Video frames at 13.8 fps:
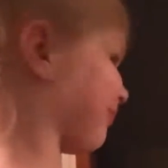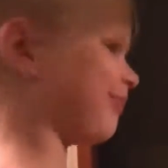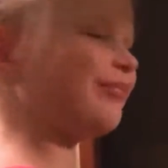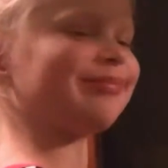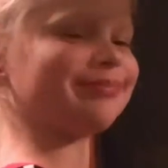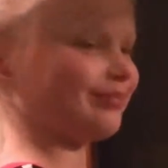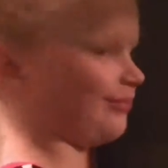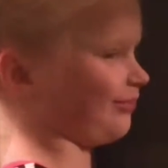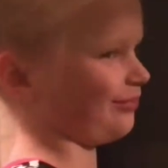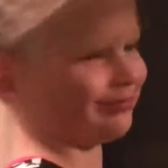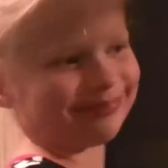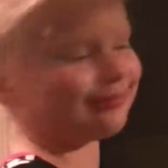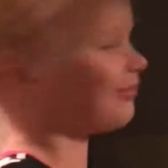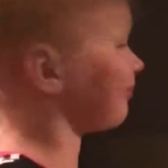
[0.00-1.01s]
No?
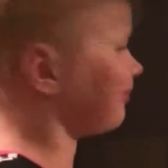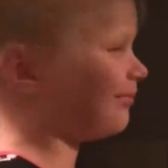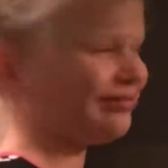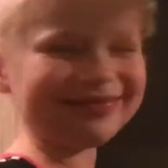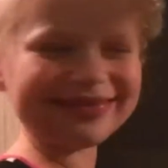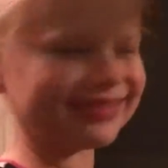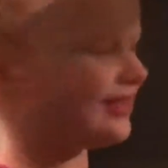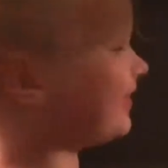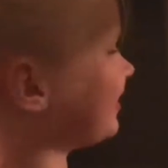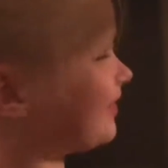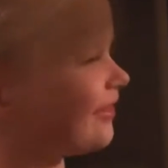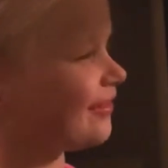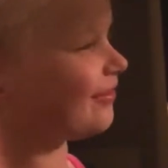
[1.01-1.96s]
Bad. That was